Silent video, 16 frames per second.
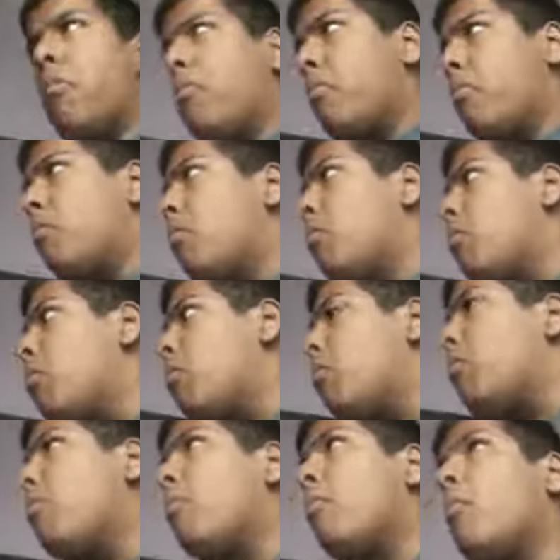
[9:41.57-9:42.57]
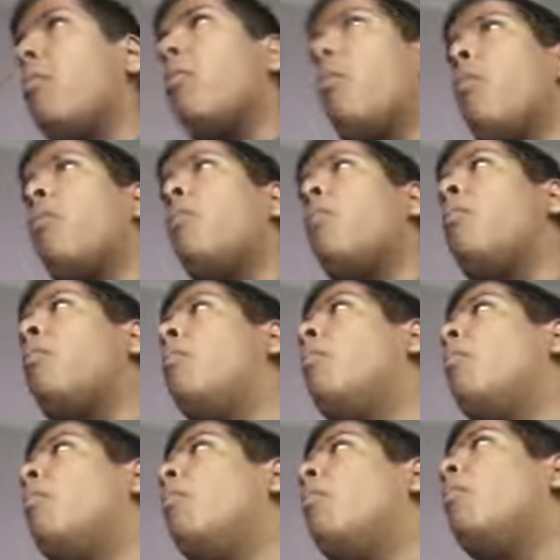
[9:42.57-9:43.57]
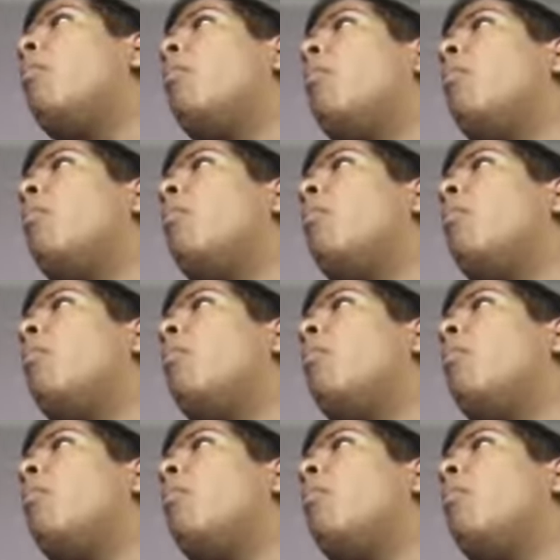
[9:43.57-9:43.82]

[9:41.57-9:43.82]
[no speech]